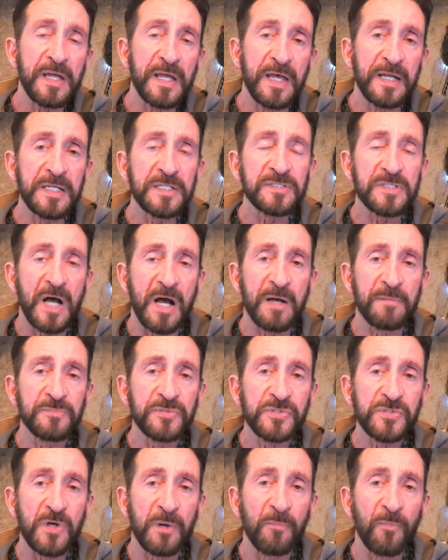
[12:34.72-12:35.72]
anytime
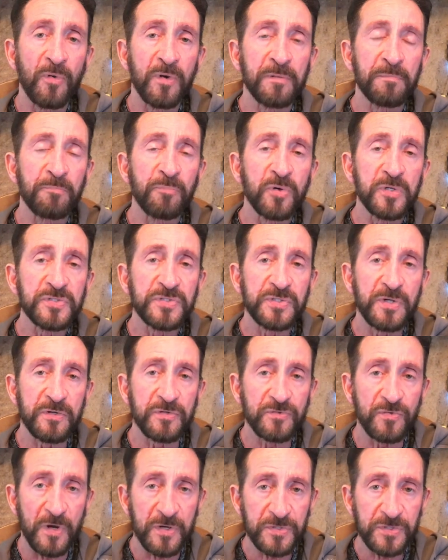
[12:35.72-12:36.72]
someone puts their
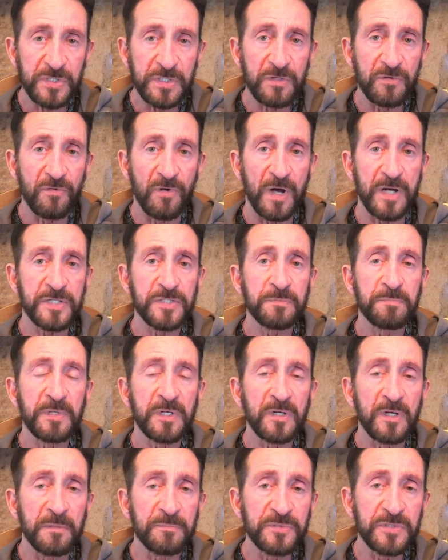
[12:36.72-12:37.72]
trust in Christ,
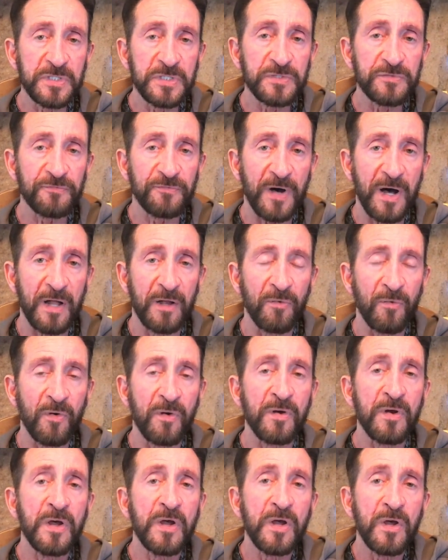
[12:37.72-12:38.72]
becomes his
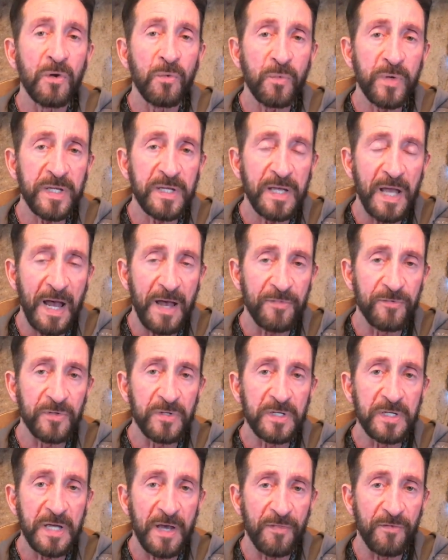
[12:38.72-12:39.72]
follower, we gather
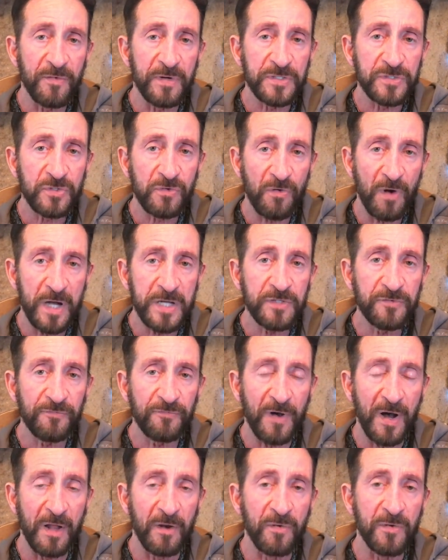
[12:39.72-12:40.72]
together as Christ
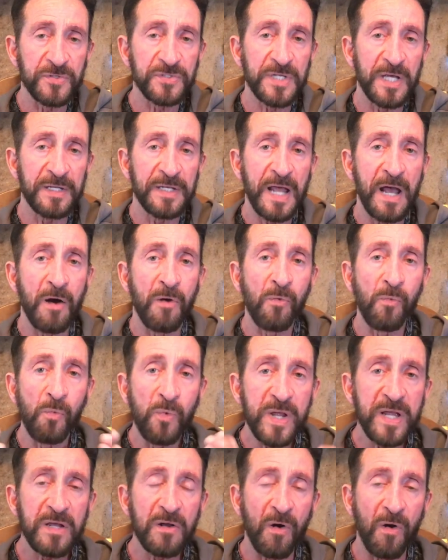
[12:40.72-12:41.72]
followers, and now
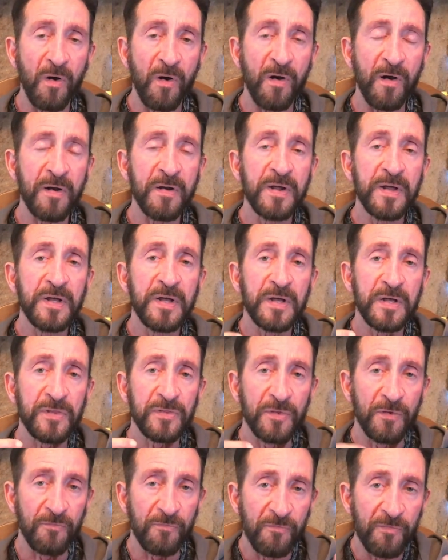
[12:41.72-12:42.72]
we are
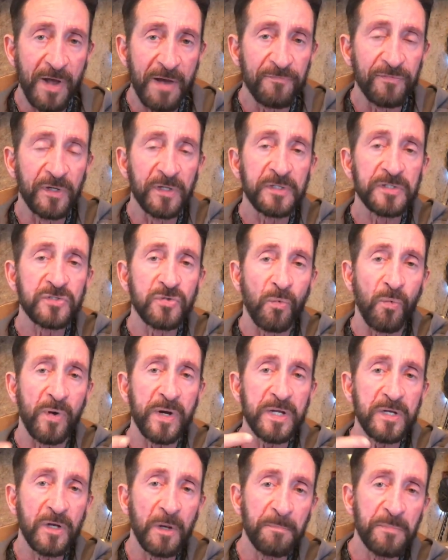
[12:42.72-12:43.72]
the
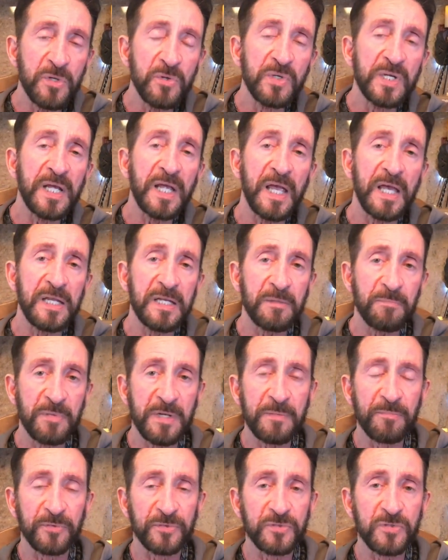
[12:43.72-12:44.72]
revelatory communicating
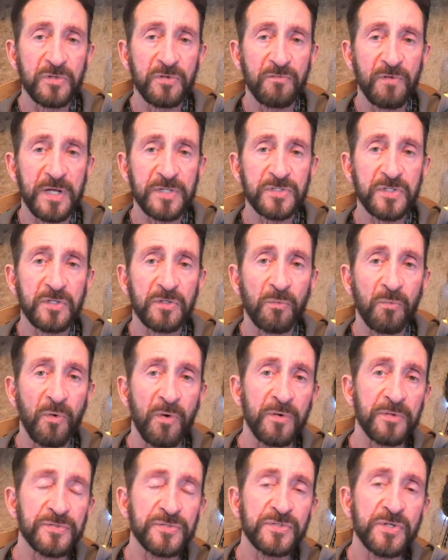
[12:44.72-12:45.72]
people to the rest of the
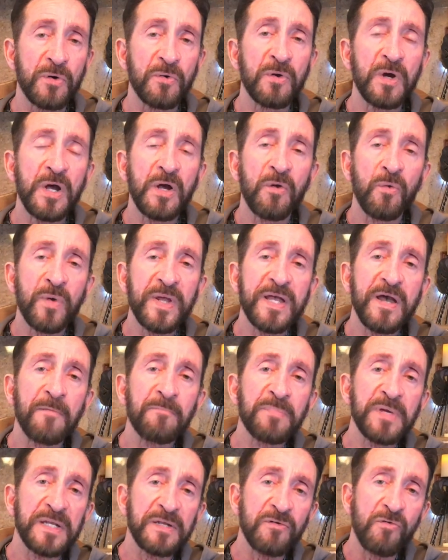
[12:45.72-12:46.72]
world. So we
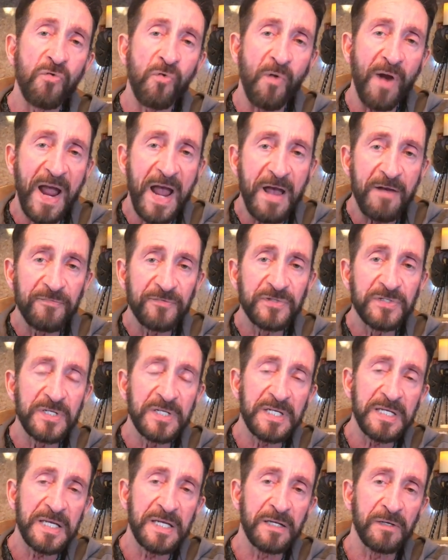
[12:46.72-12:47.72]
have been
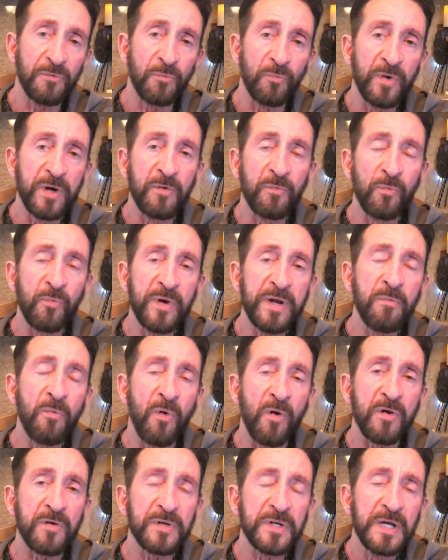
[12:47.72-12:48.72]
grafted in. We're, we
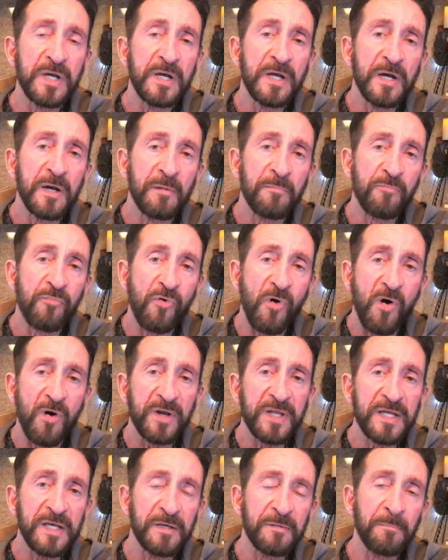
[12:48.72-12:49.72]
were not
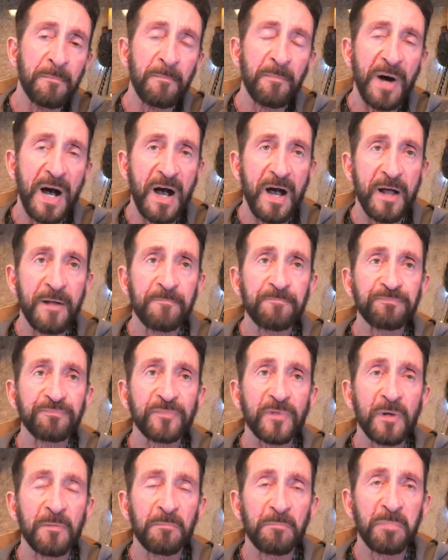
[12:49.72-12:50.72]
brought in by
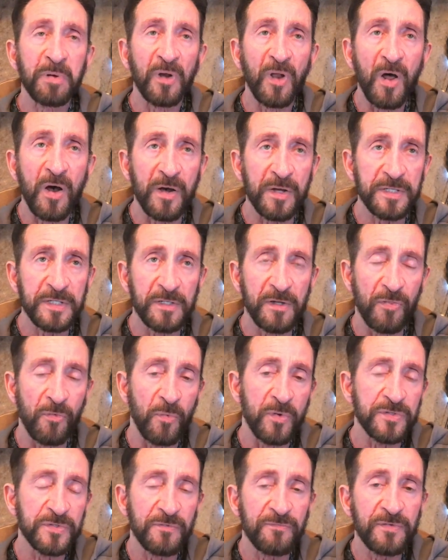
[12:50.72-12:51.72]
blood. In other
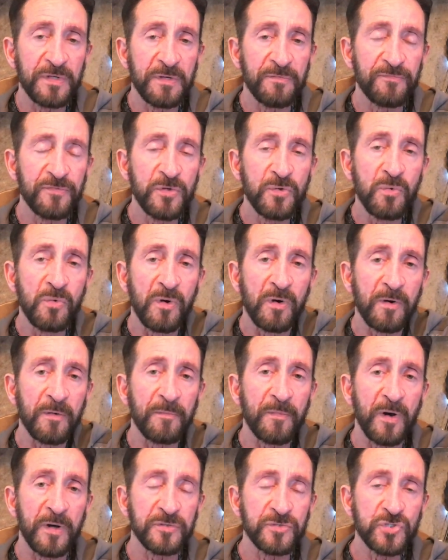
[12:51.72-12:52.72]
words, if, if you
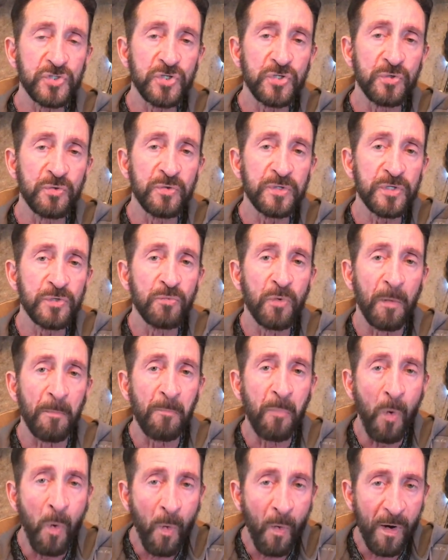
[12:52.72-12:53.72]
were a Jew, you were
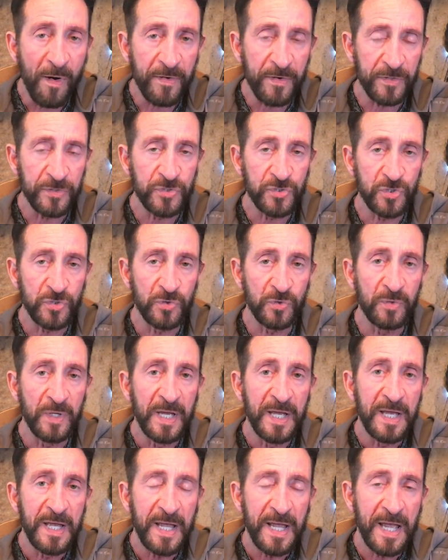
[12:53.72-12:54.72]
born a Jew,
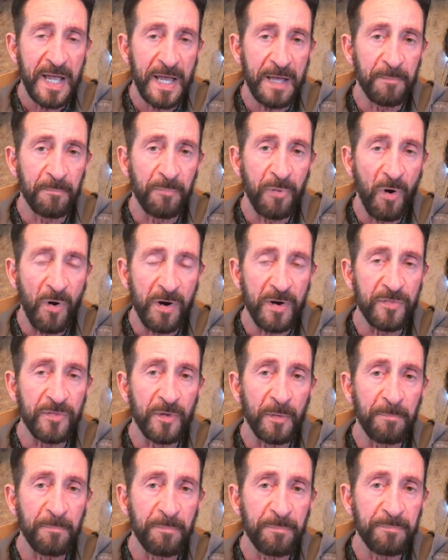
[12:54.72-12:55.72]
and part of
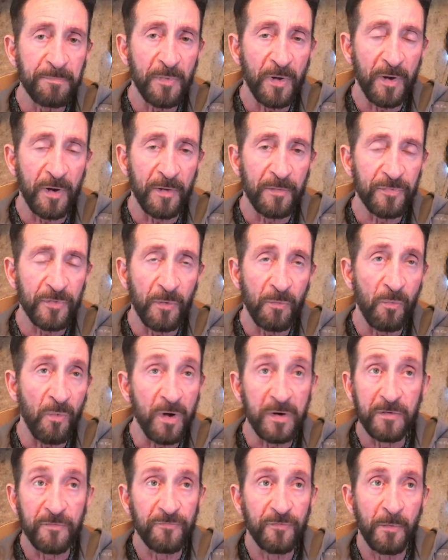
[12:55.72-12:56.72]
the, uh, the
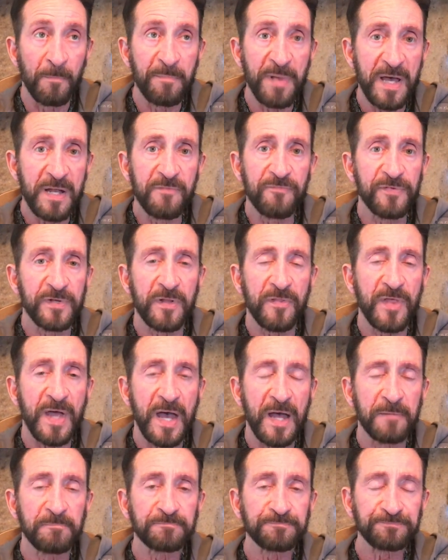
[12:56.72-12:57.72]
wonderful benefit of
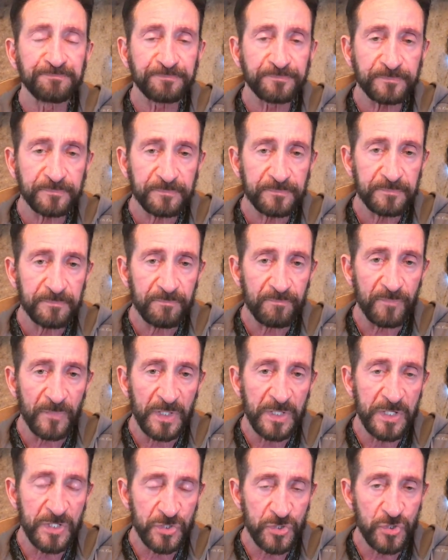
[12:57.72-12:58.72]
that
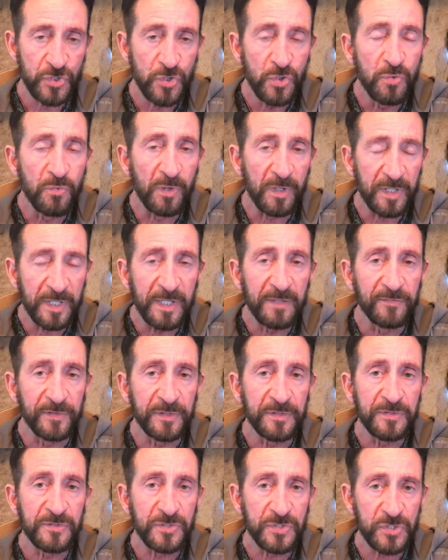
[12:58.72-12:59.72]
is you were
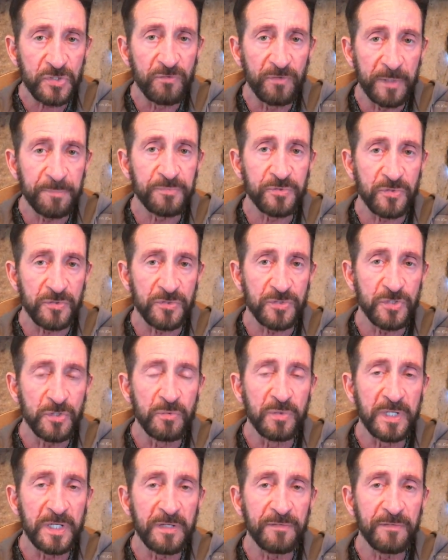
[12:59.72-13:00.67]
given the scriptures. You were